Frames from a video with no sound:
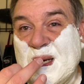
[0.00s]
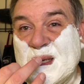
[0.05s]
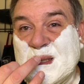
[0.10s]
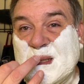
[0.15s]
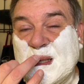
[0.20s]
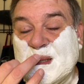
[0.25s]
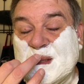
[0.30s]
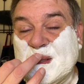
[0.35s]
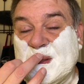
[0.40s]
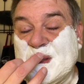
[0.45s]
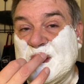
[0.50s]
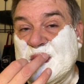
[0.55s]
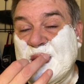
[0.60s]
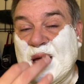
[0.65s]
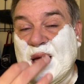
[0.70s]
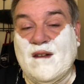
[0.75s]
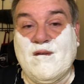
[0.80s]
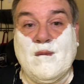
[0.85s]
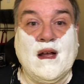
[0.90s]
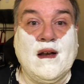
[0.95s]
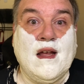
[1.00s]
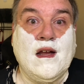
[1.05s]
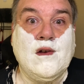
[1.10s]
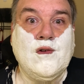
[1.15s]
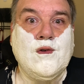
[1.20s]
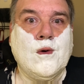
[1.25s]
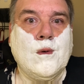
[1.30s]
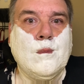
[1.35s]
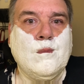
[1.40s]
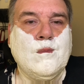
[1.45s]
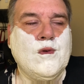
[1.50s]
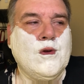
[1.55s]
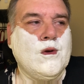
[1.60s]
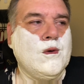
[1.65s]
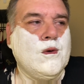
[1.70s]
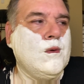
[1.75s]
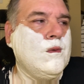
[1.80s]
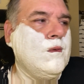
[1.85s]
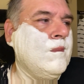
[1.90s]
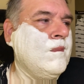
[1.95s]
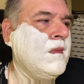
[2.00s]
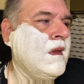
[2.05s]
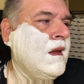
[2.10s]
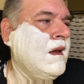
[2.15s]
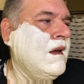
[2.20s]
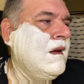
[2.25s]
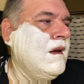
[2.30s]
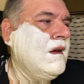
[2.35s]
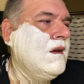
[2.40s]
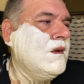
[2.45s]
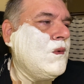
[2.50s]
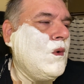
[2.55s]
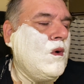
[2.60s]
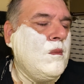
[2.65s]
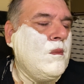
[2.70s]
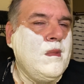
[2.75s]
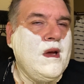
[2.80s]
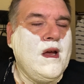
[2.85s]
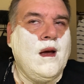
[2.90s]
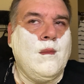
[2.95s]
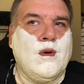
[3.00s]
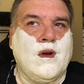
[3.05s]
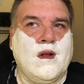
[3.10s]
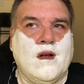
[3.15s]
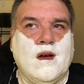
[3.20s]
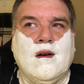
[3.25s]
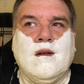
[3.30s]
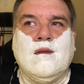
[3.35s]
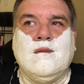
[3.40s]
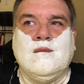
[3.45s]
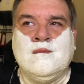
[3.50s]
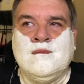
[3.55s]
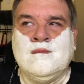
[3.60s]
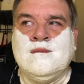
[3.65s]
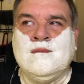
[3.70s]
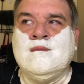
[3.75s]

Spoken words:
It's also just kind of my nature to sort of be able to